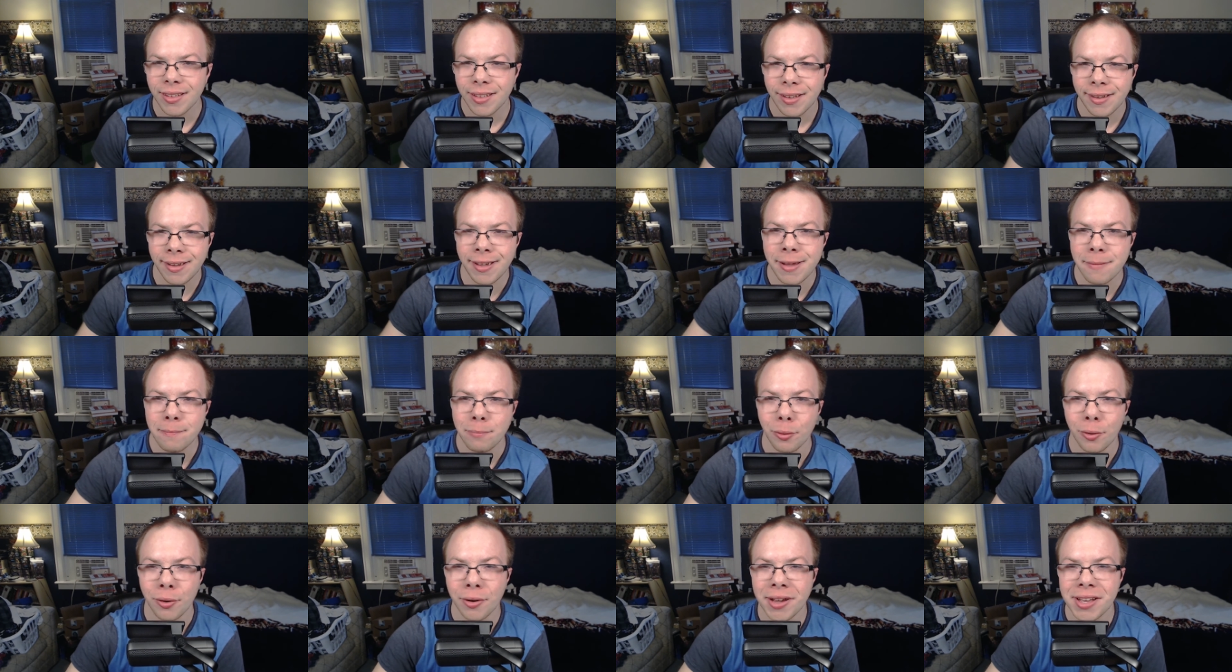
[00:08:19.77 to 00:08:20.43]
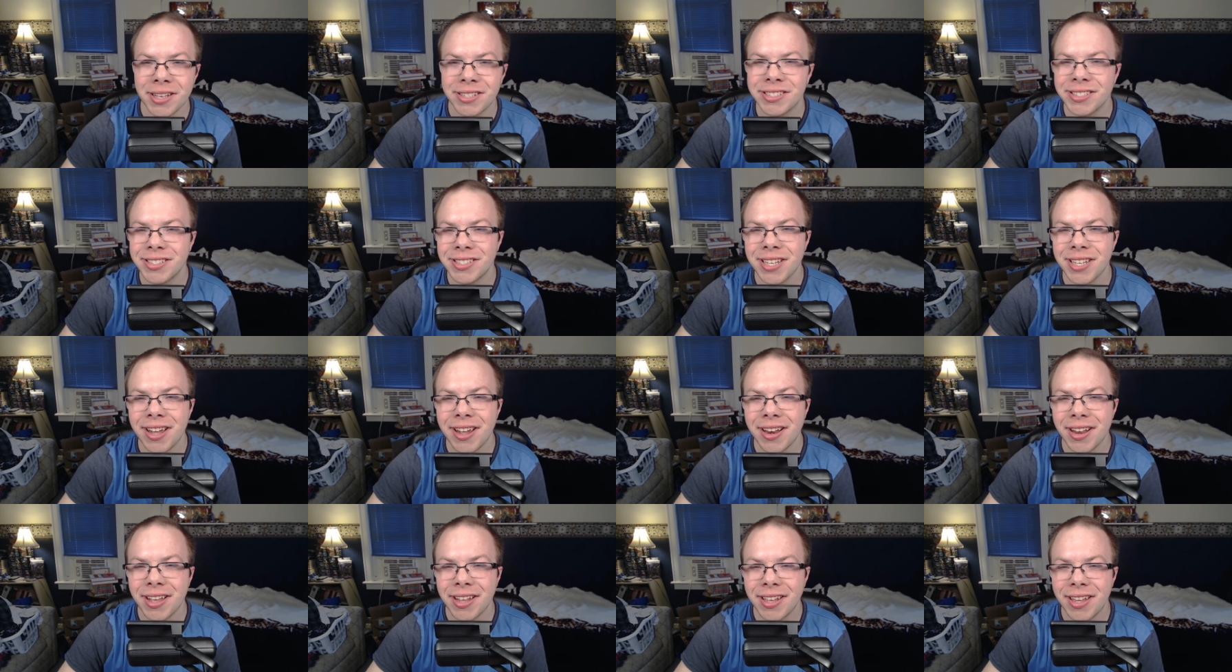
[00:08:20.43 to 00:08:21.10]
Hey boys,
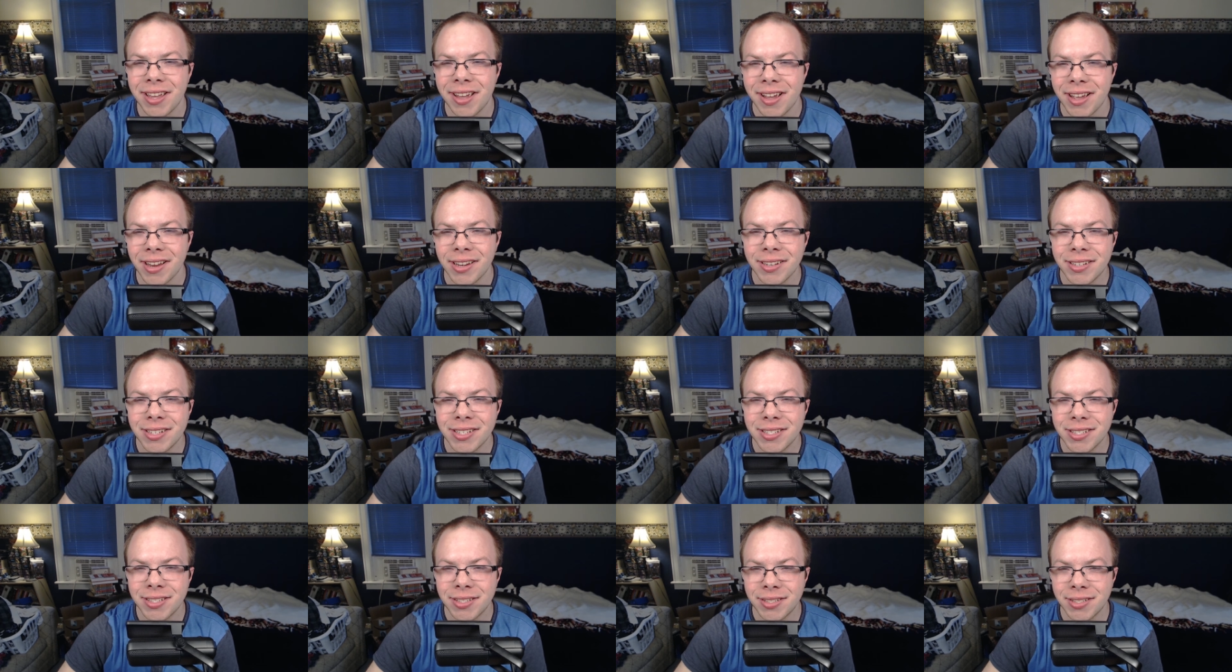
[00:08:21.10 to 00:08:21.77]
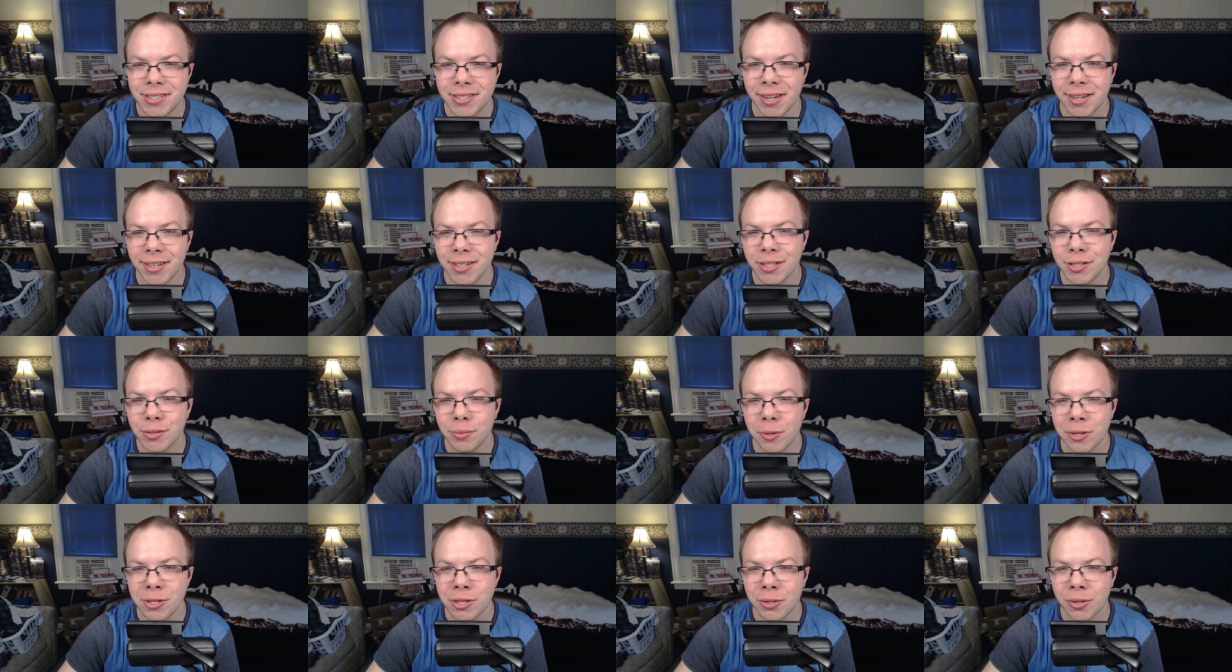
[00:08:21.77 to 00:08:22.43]
say it again. Tell
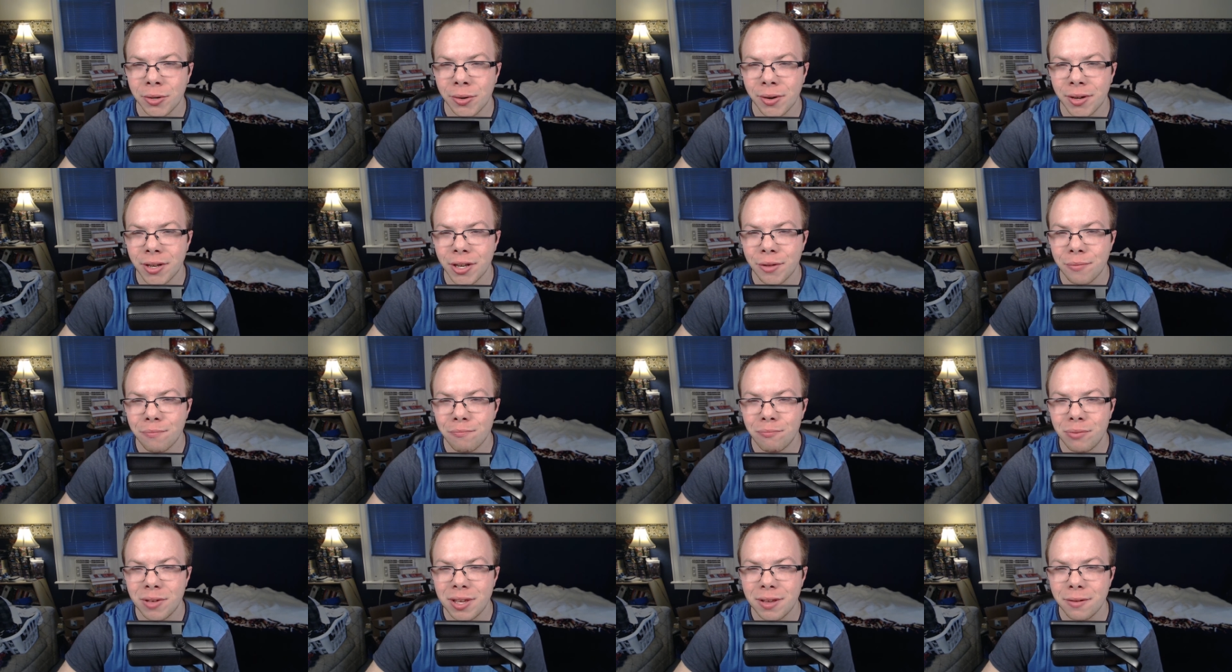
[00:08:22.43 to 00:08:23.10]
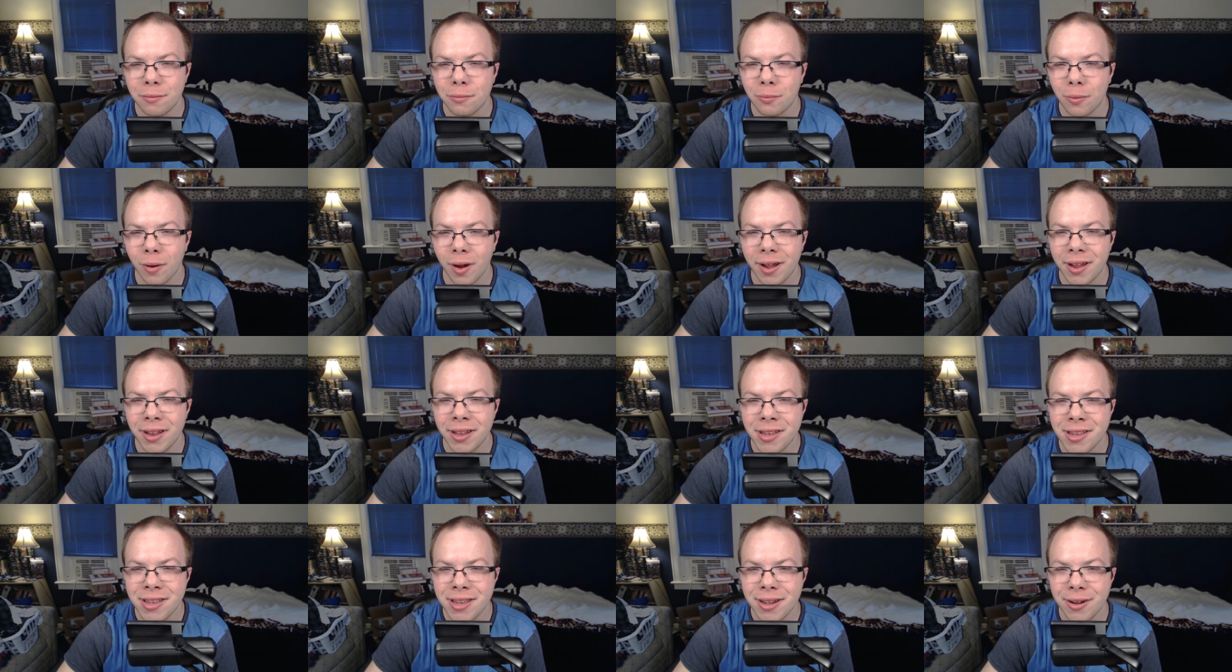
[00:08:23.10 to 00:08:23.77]
us what you're going to be
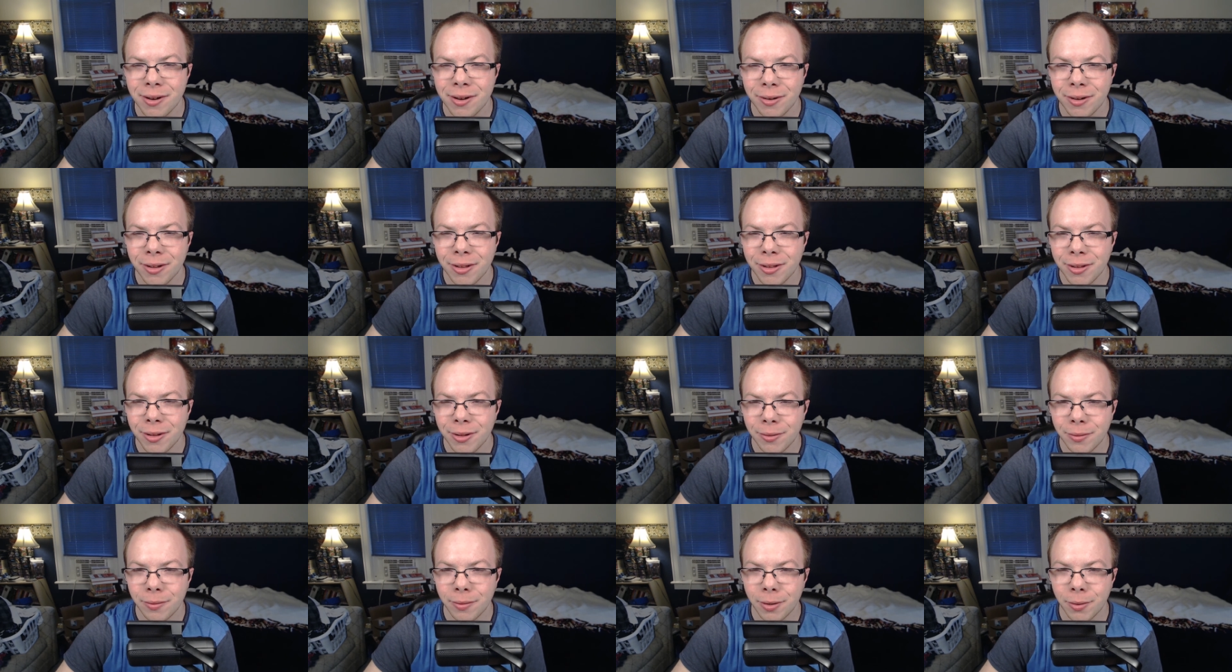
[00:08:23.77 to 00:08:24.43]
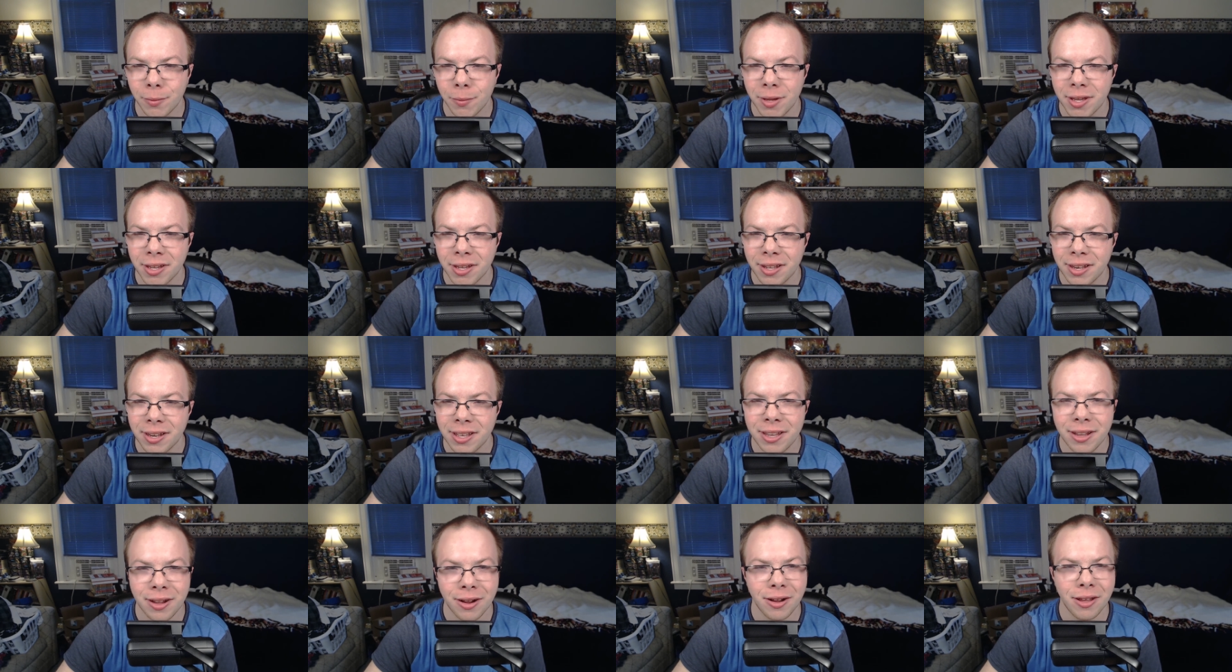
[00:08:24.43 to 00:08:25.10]
right here where we can
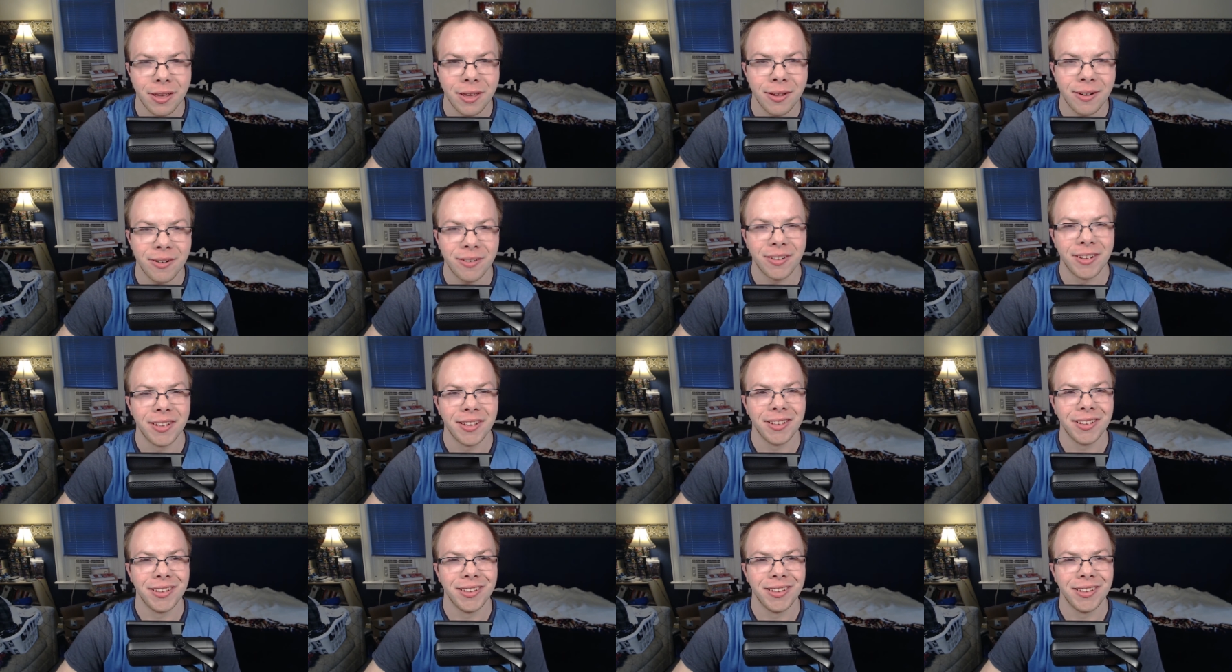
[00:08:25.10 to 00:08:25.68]
hear you.